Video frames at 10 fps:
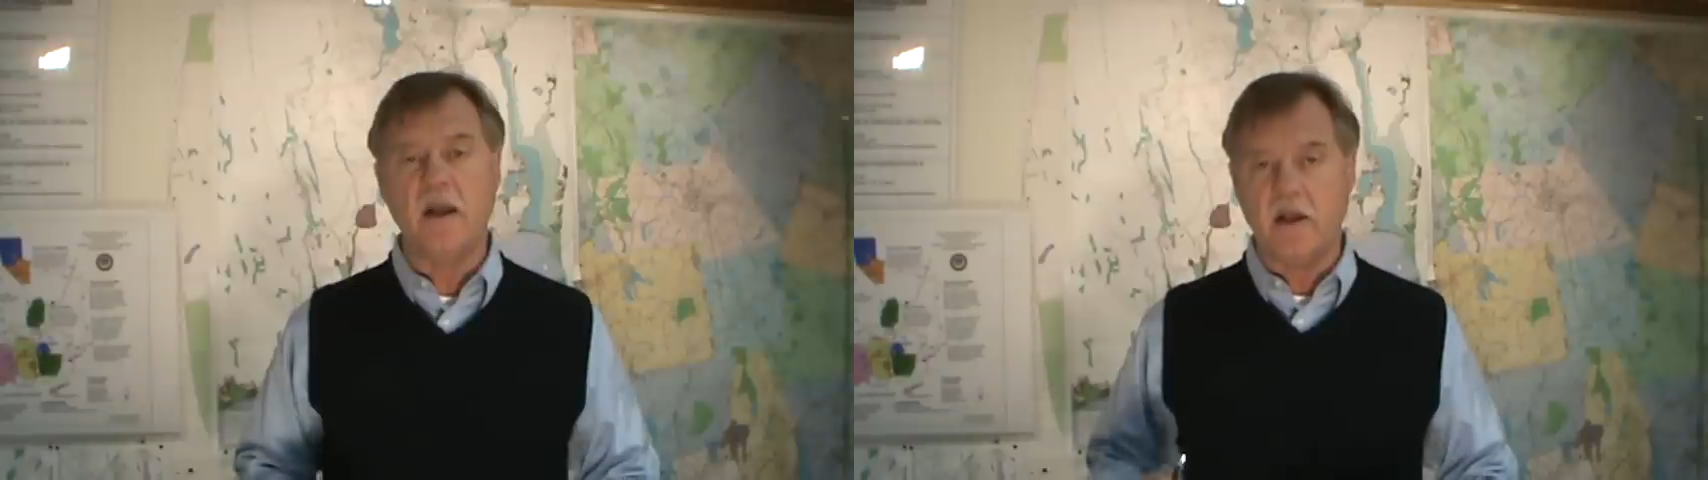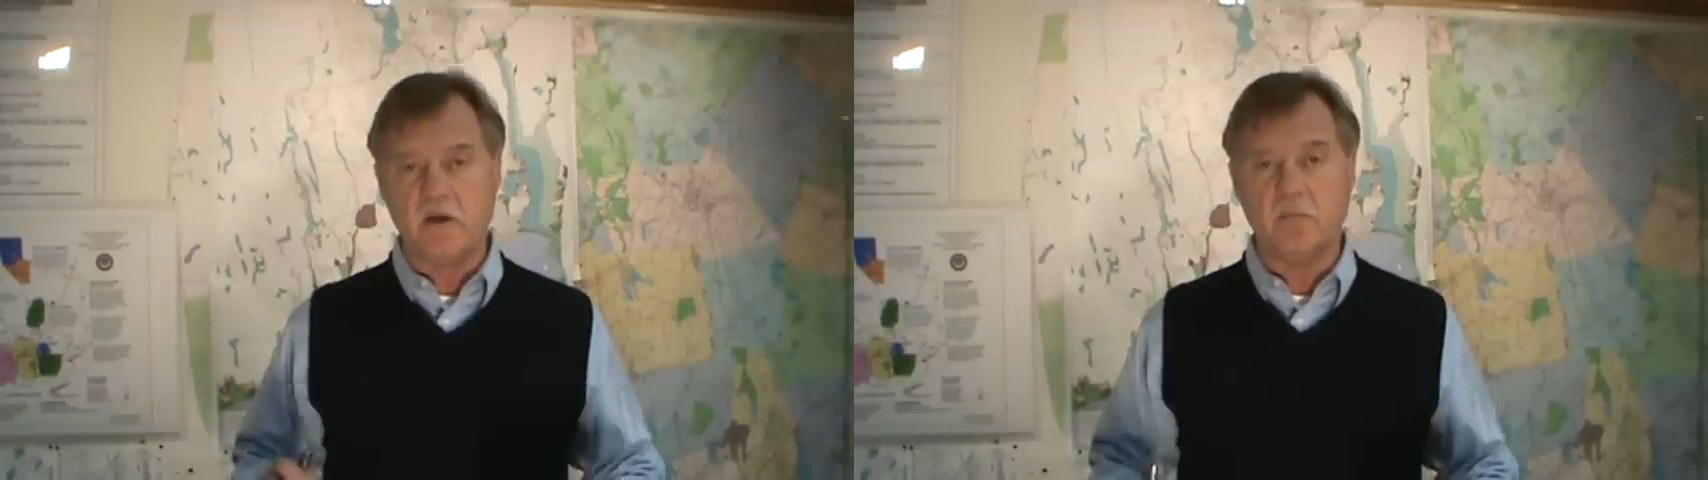
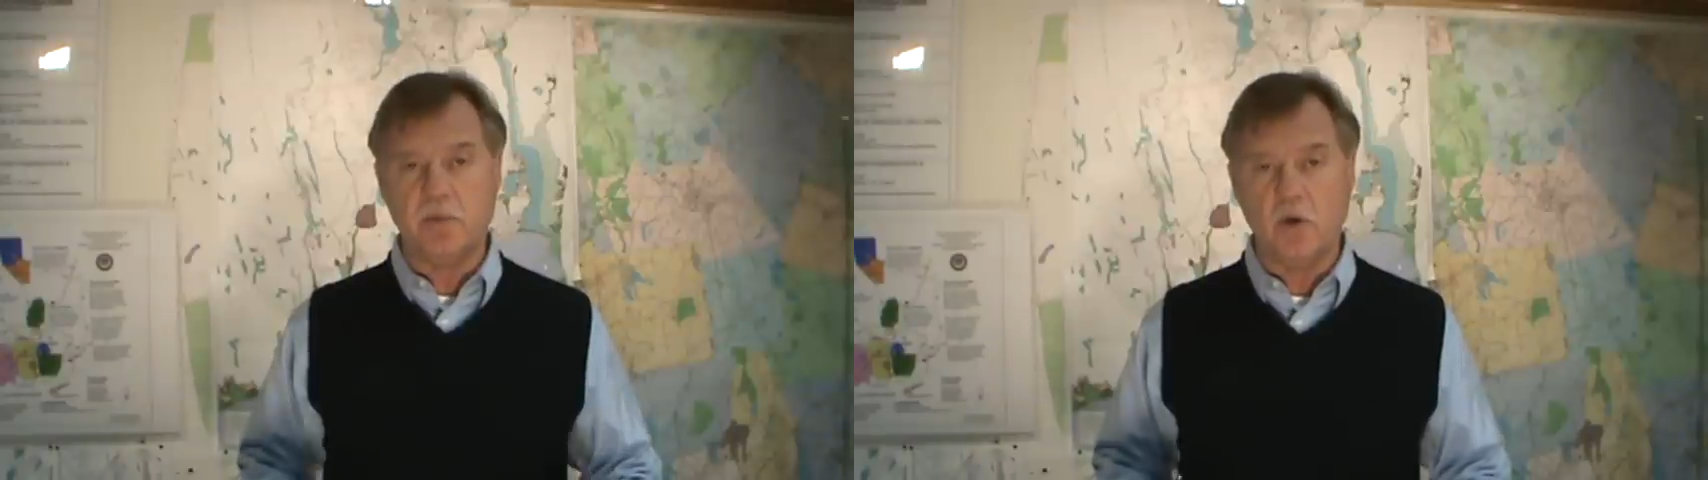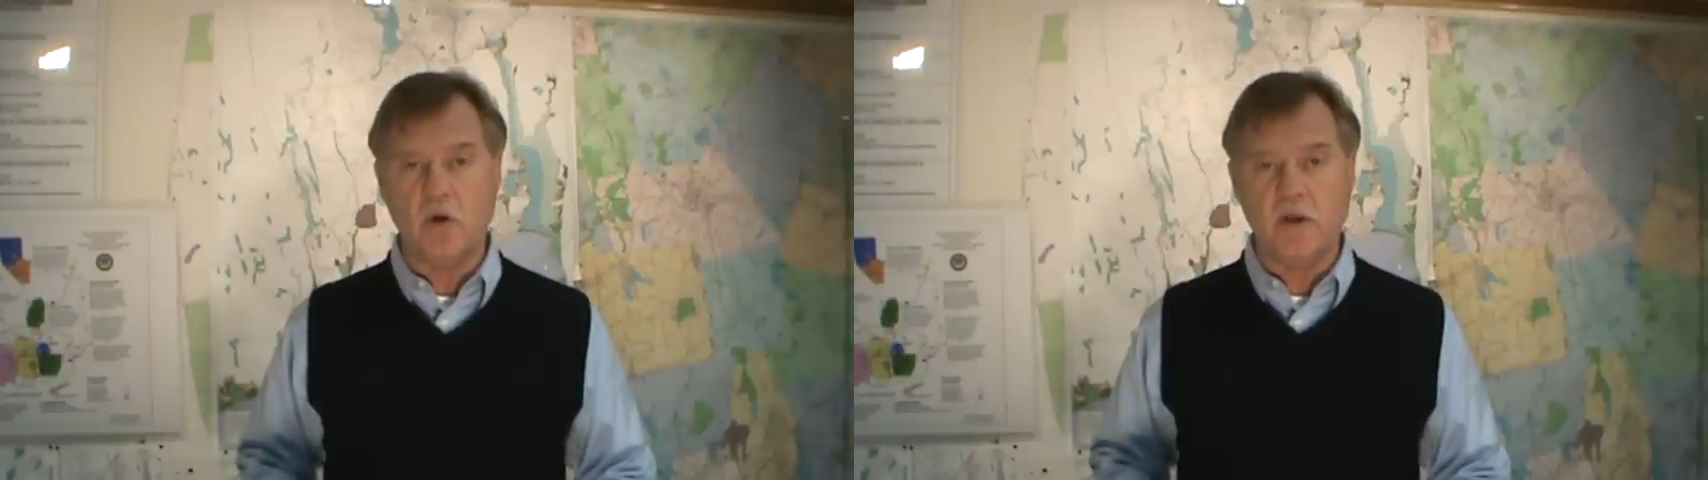and
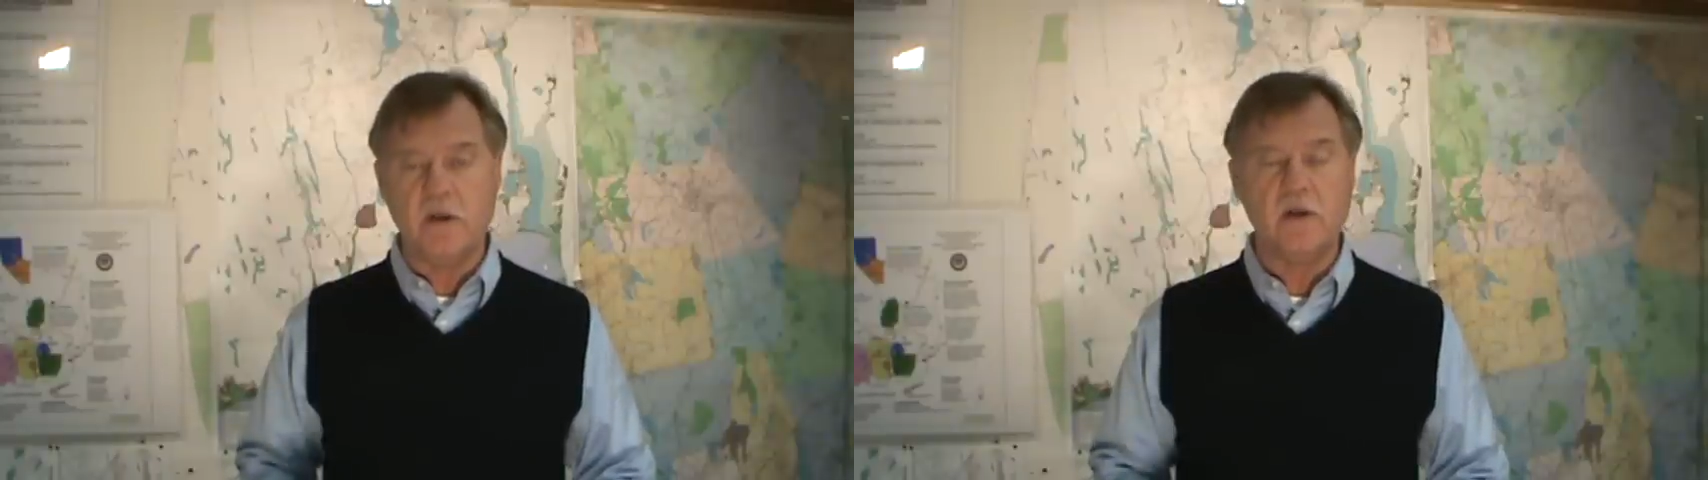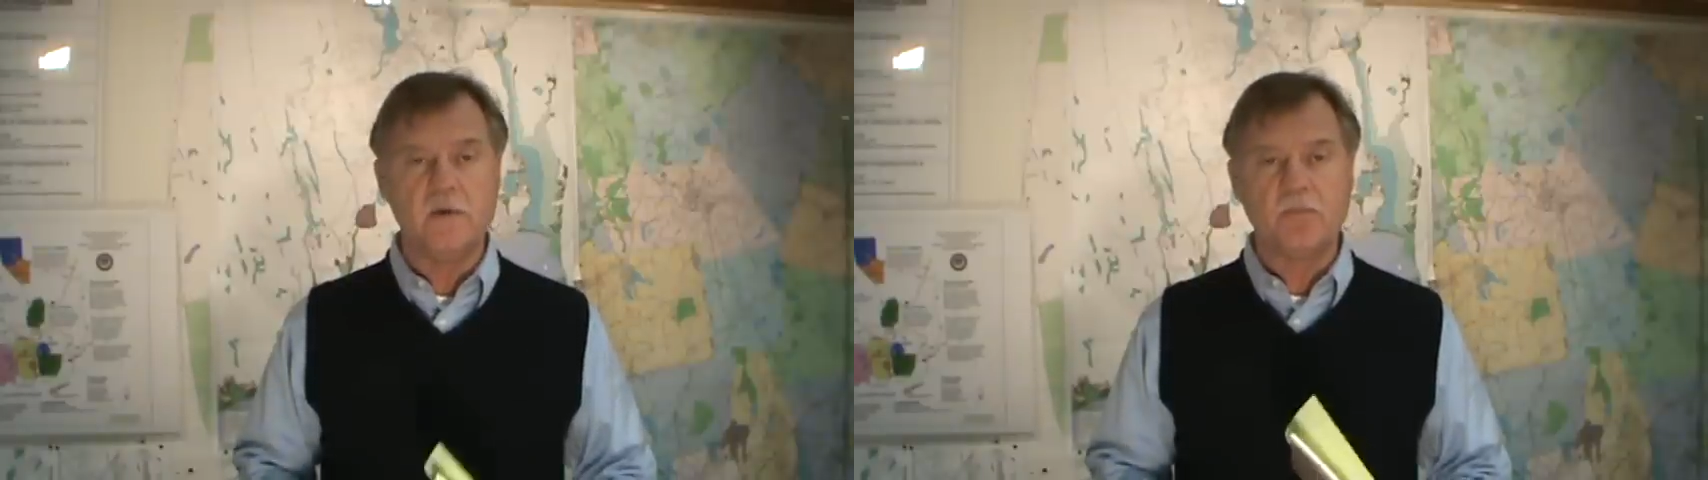
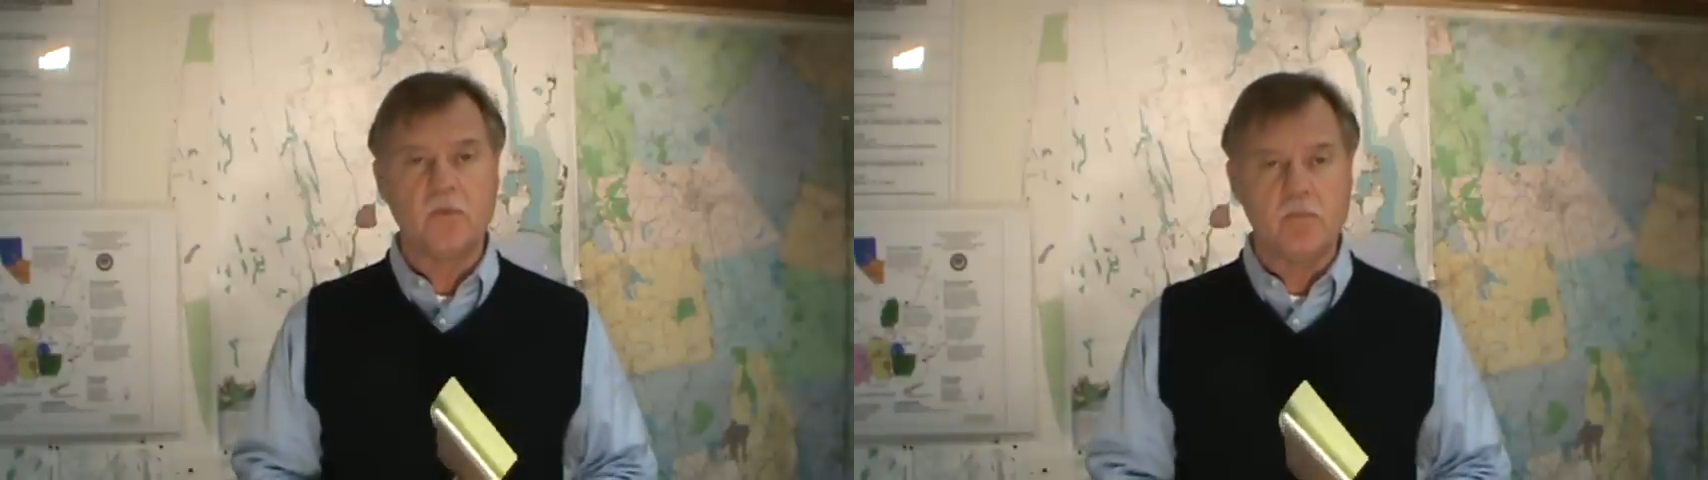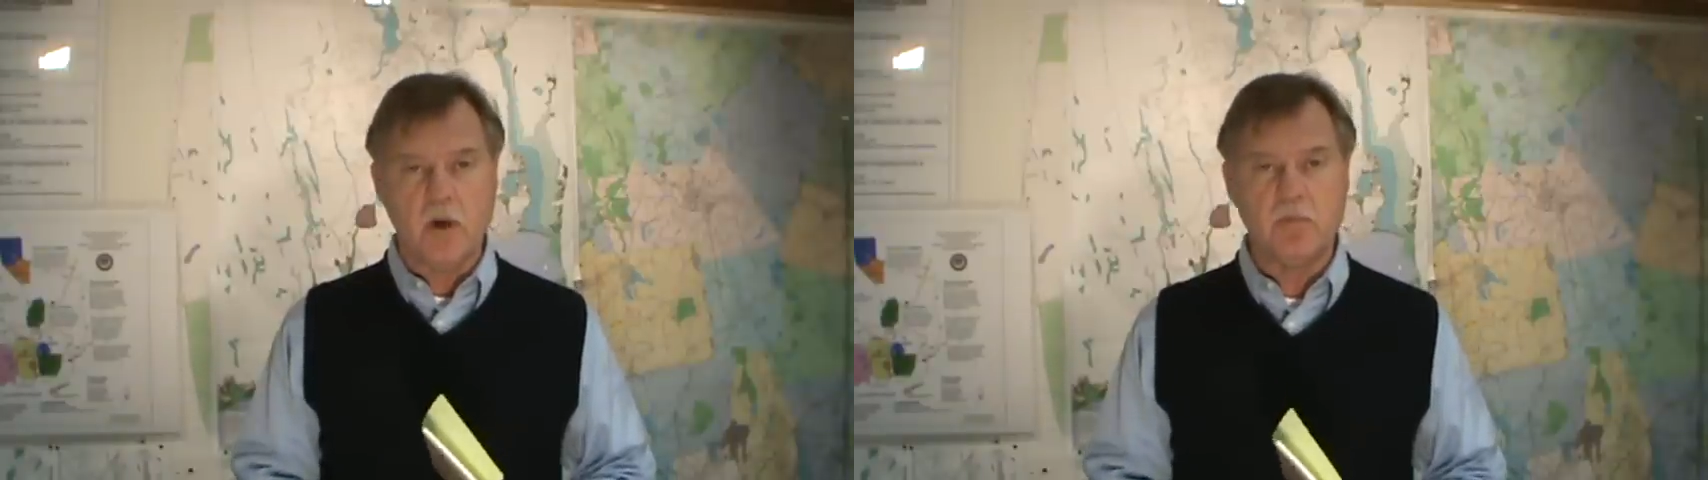deployed.
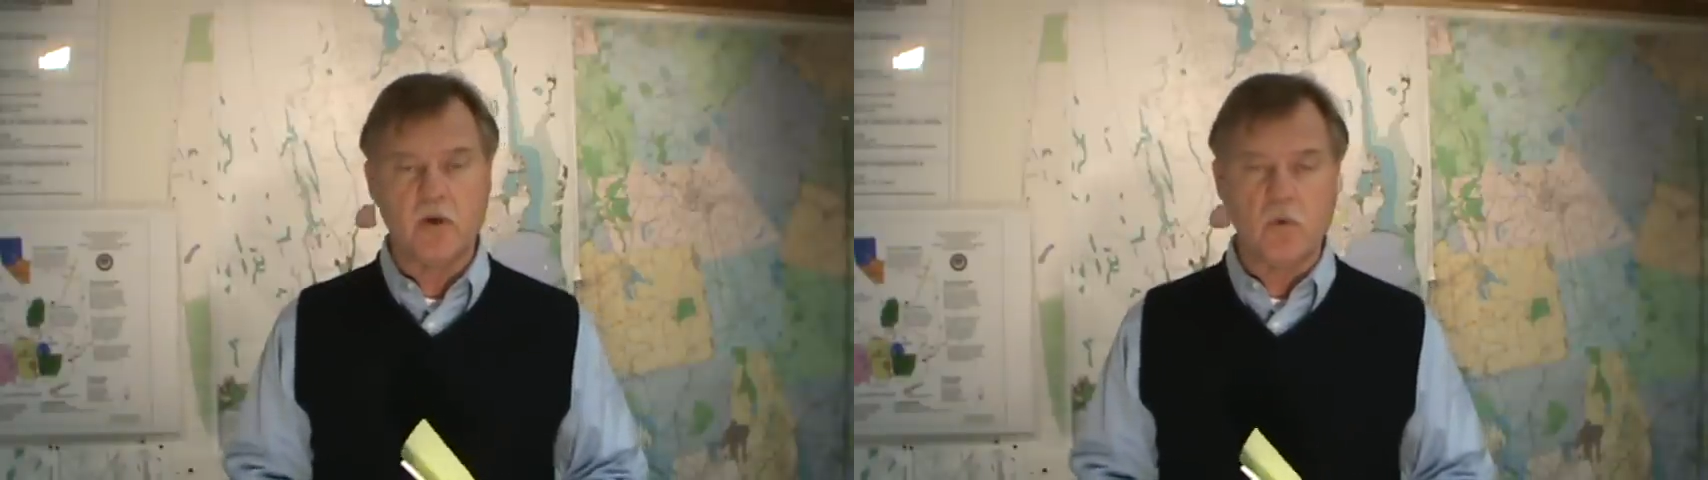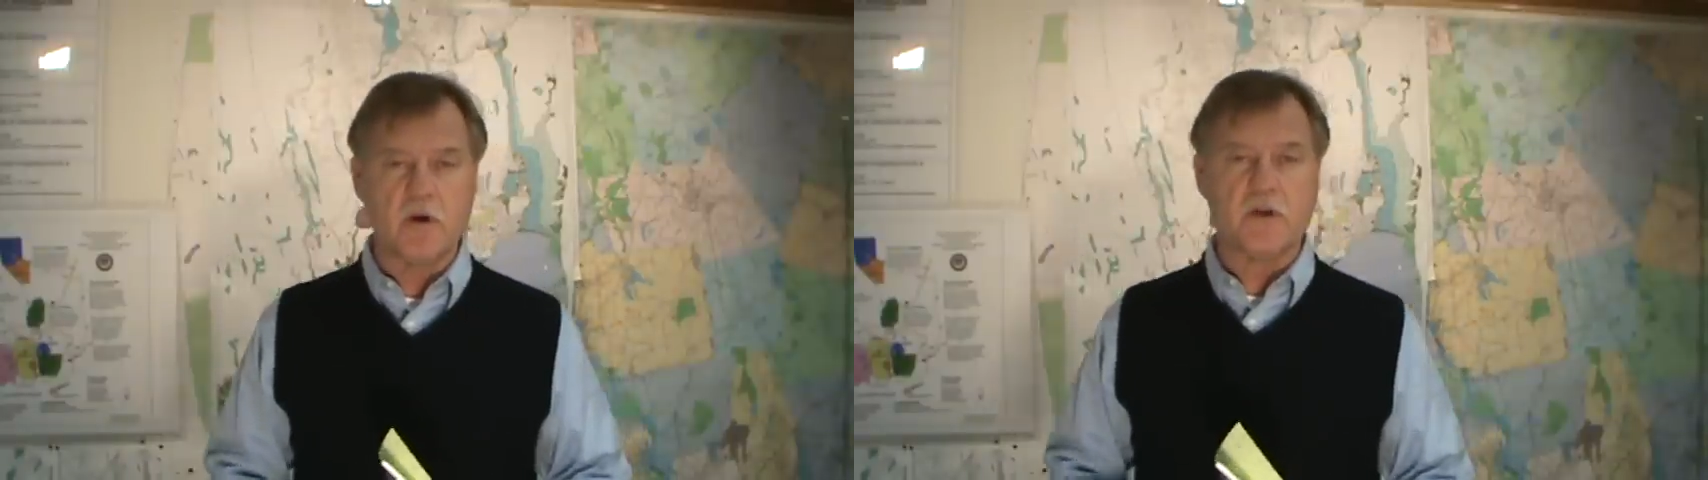
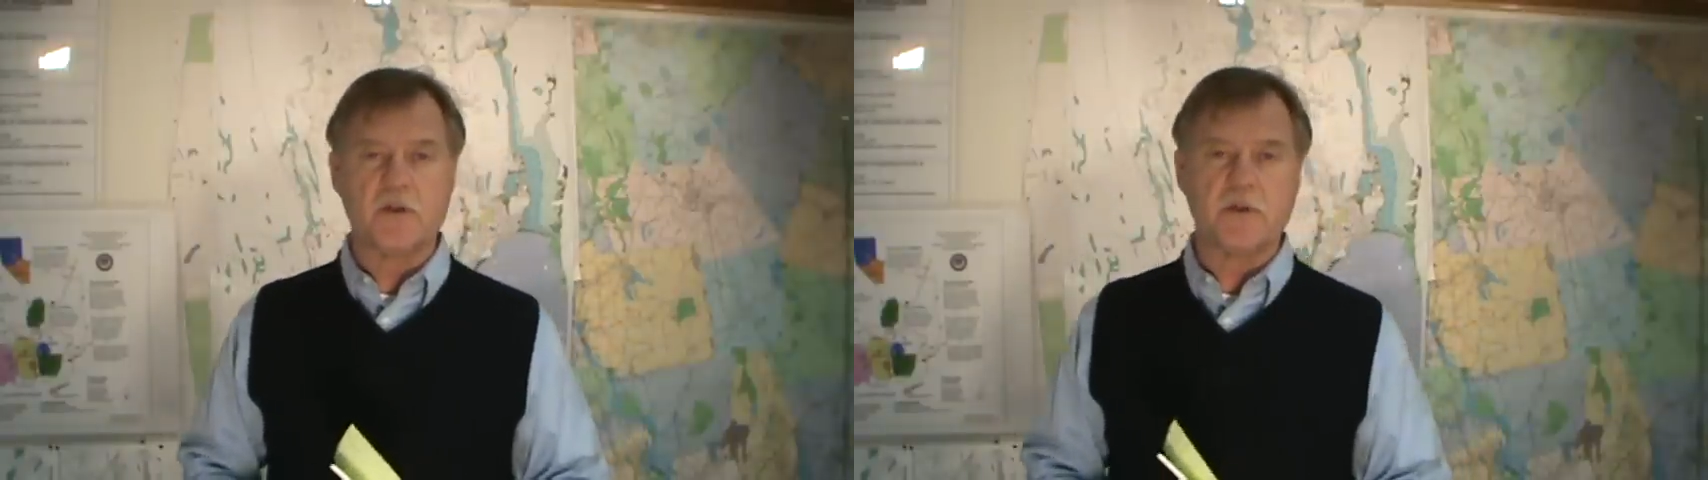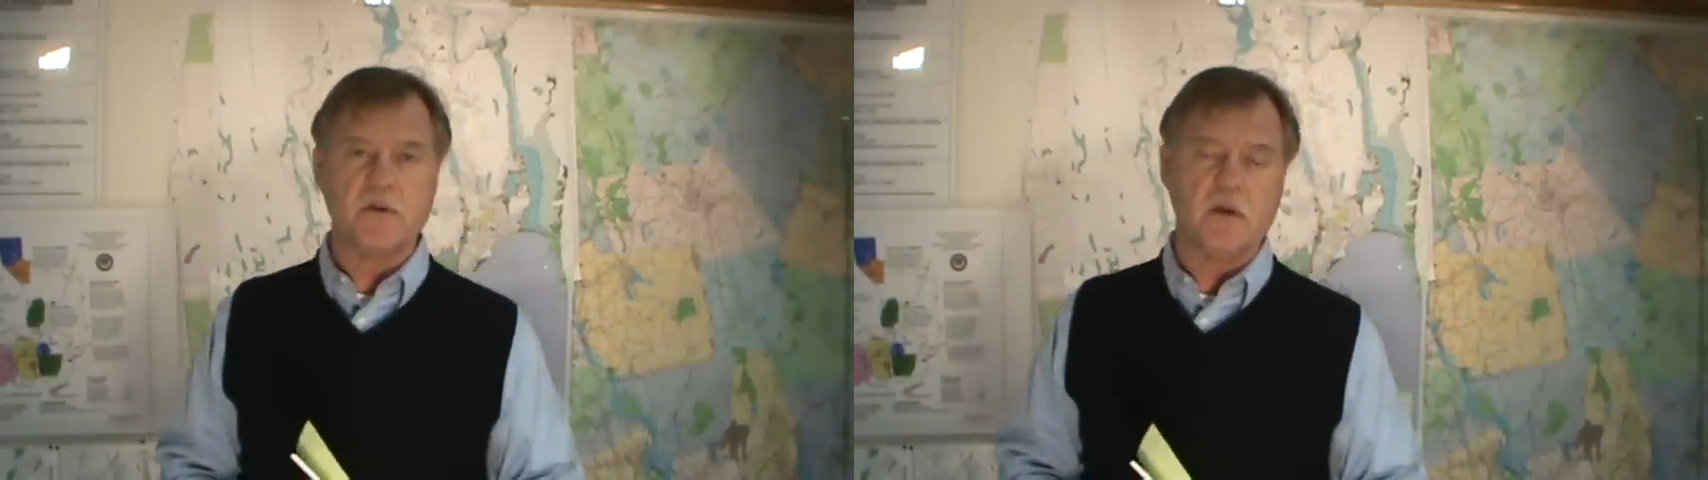Public
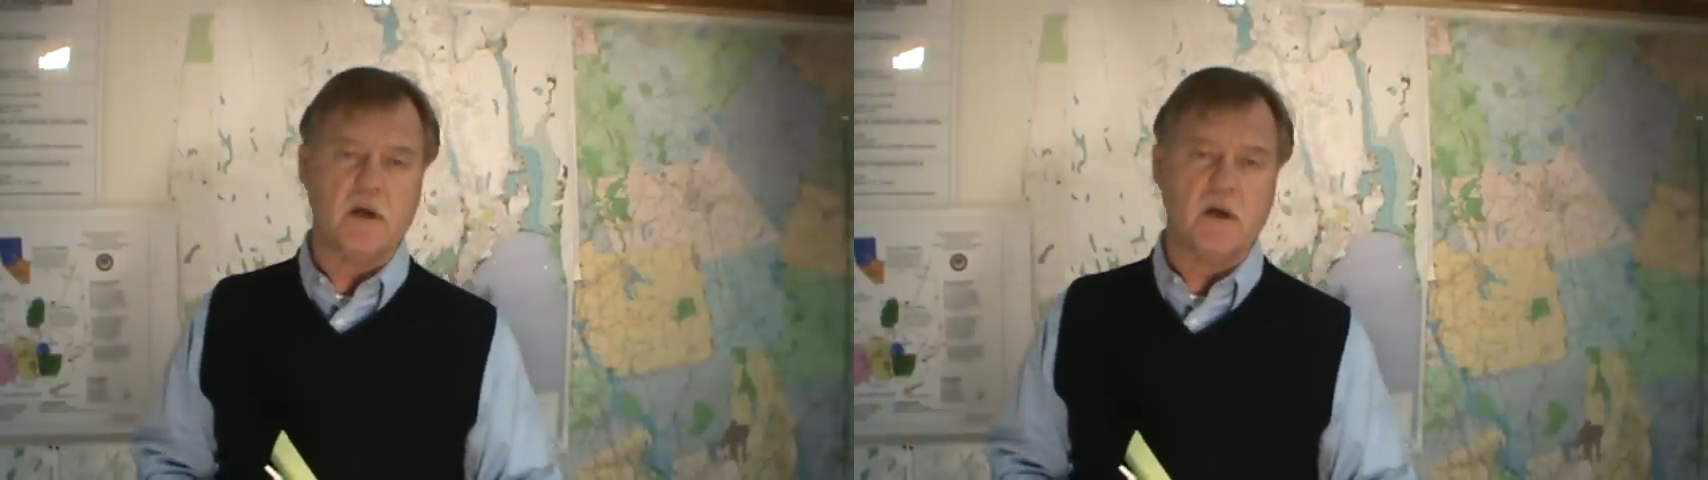Works,